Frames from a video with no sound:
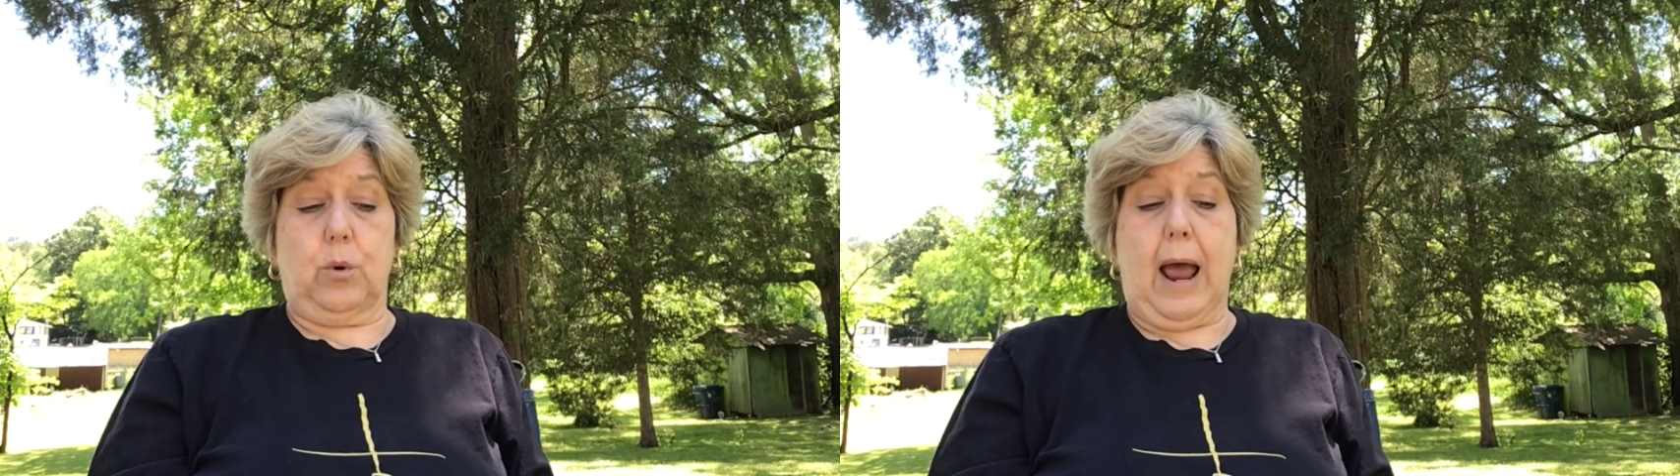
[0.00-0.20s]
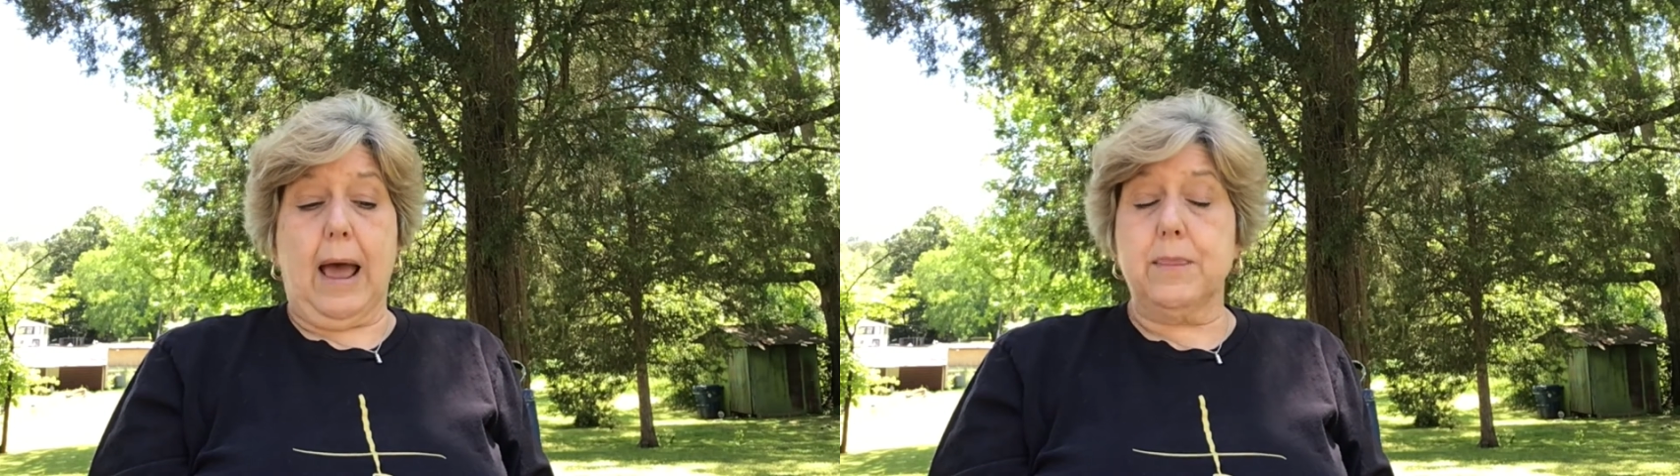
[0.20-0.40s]

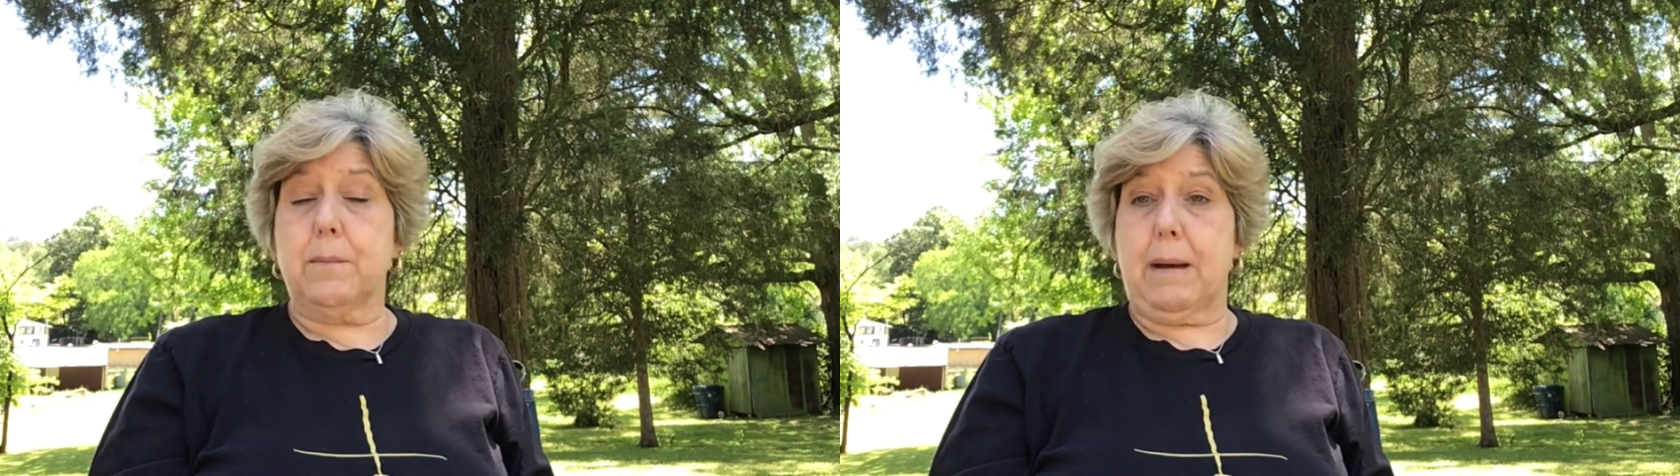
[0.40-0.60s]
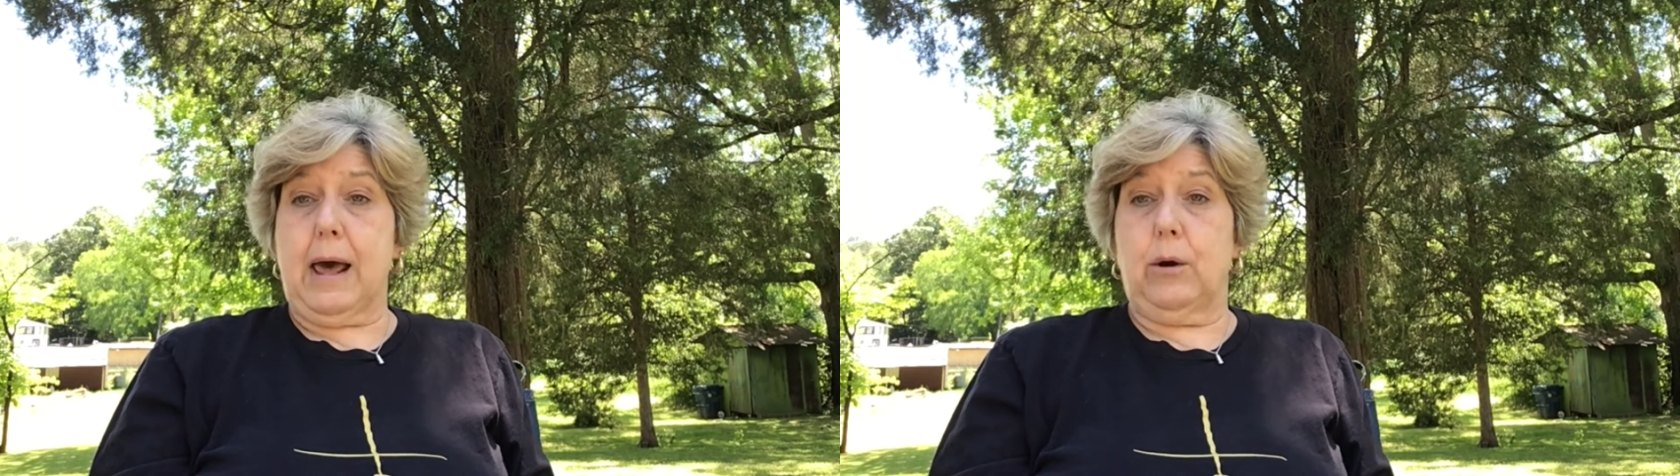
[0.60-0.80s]
were at the
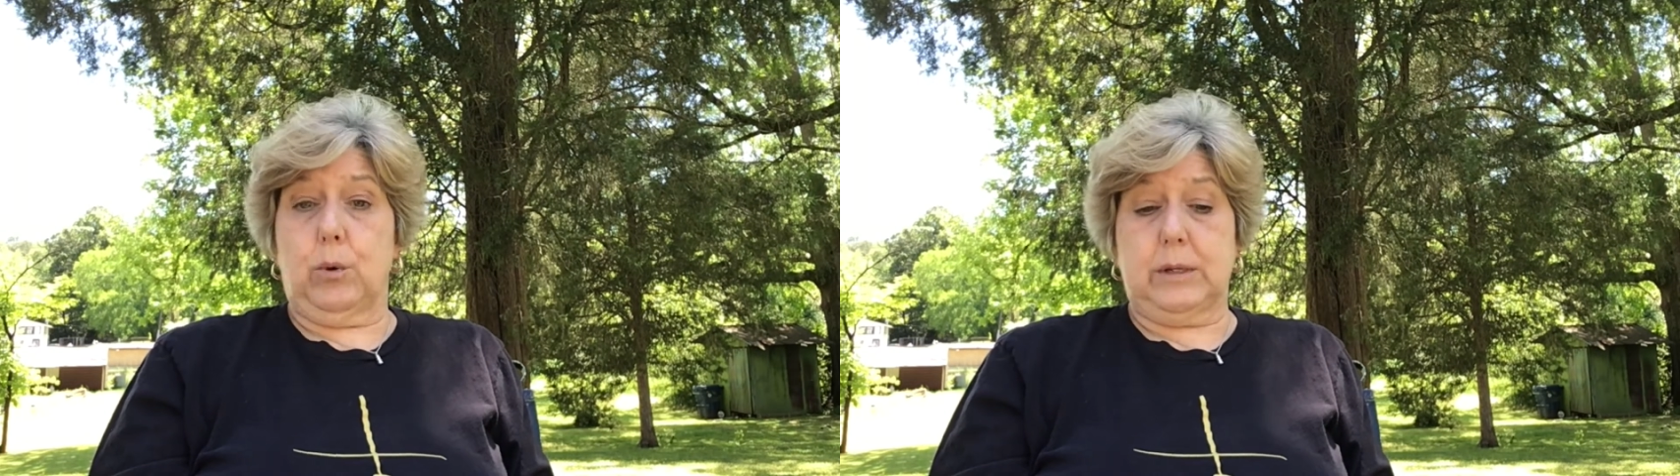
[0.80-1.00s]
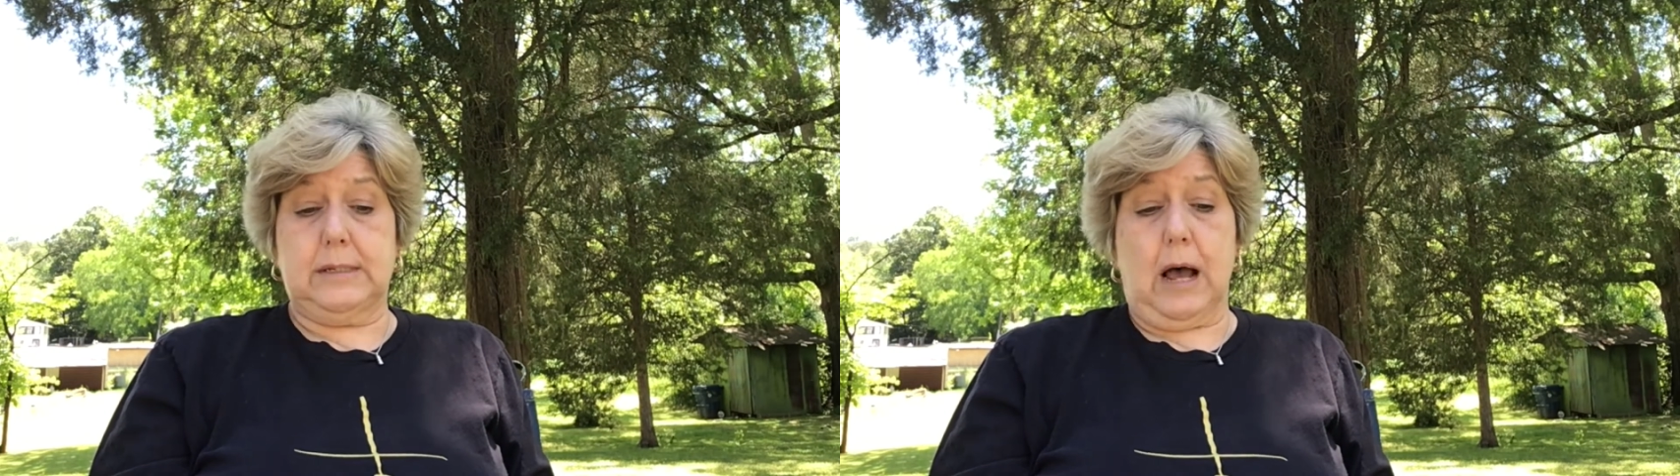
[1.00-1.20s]
battle
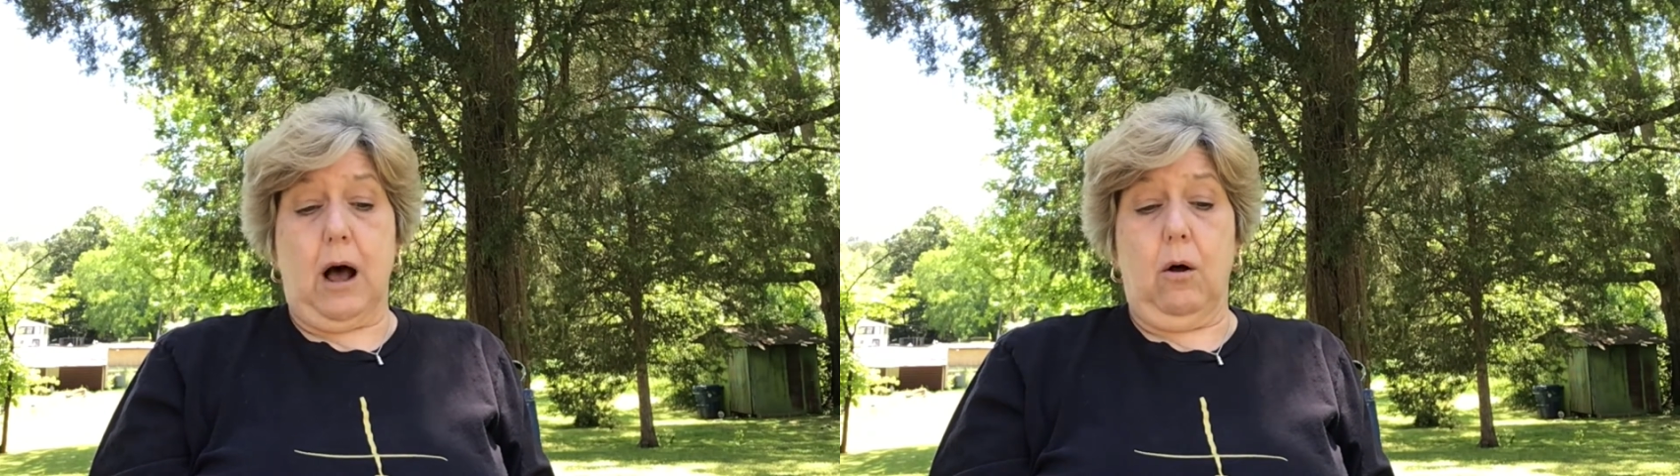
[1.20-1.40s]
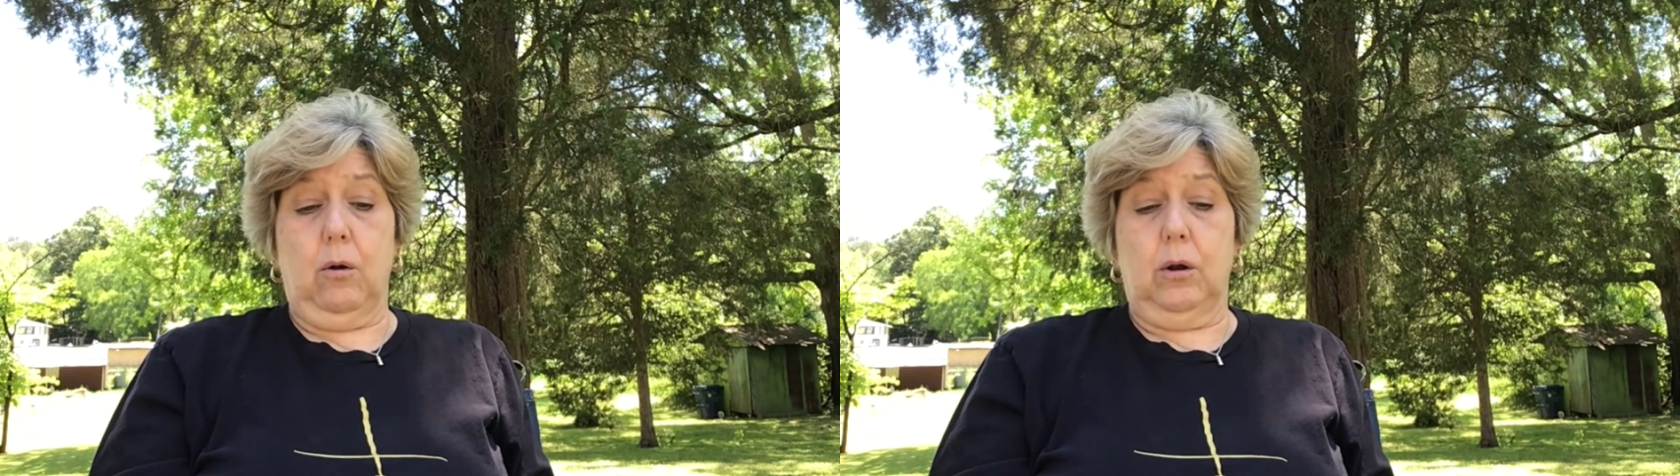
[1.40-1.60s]
with
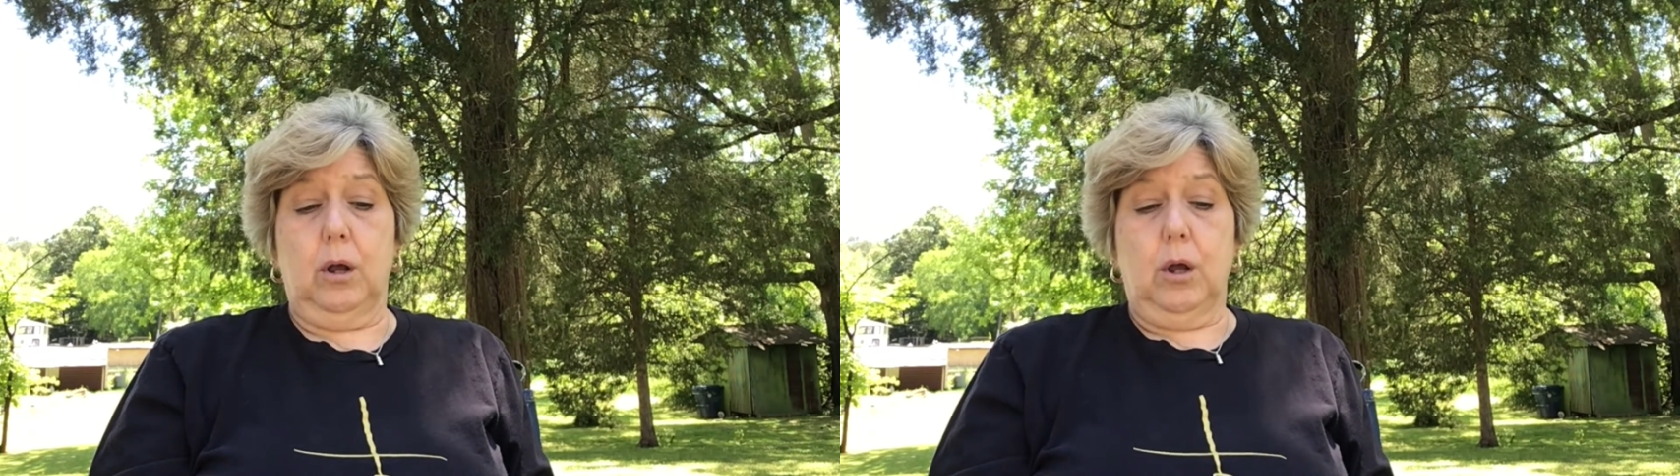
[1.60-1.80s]
Saul.